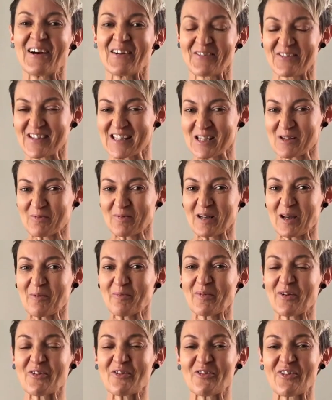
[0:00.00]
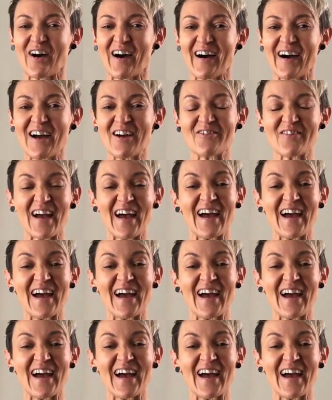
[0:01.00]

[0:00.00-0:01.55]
for tip number 5.